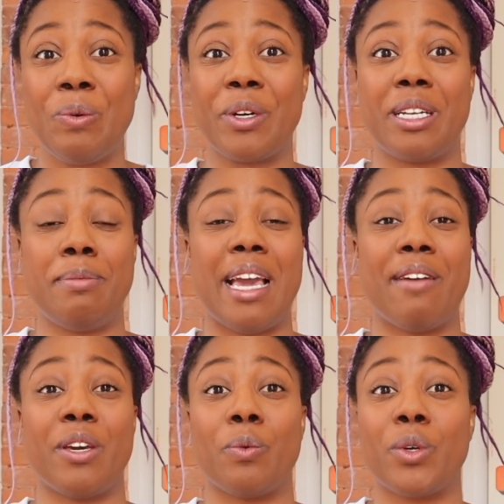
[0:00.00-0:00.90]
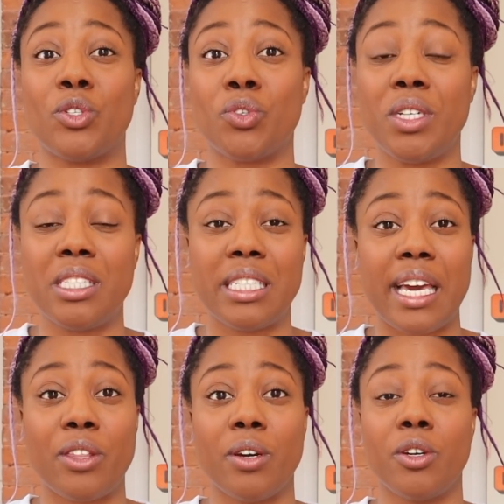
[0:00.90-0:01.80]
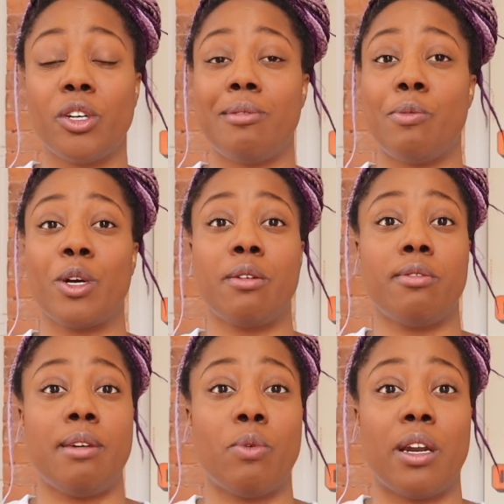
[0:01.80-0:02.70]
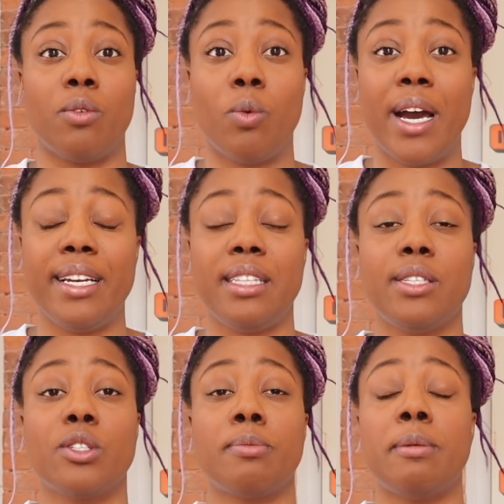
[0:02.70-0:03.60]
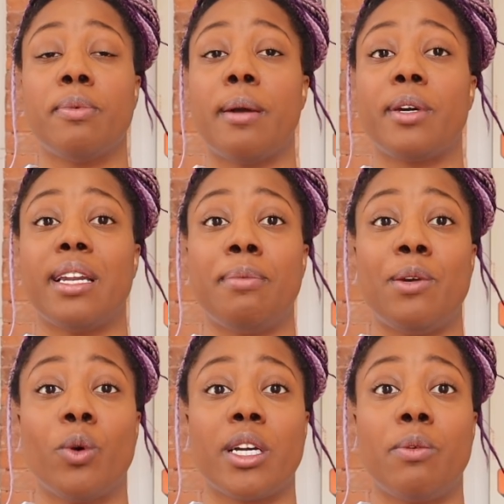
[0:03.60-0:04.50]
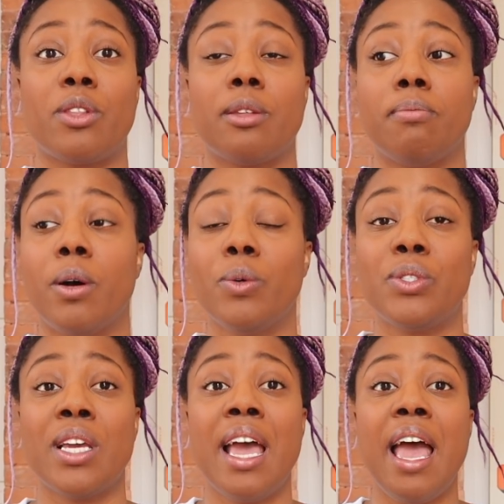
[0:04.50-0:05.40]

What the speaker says: We're gonna be having a retreat together. You're gonna be working with me one-on-one. These are the people I'm gonna be working with the most.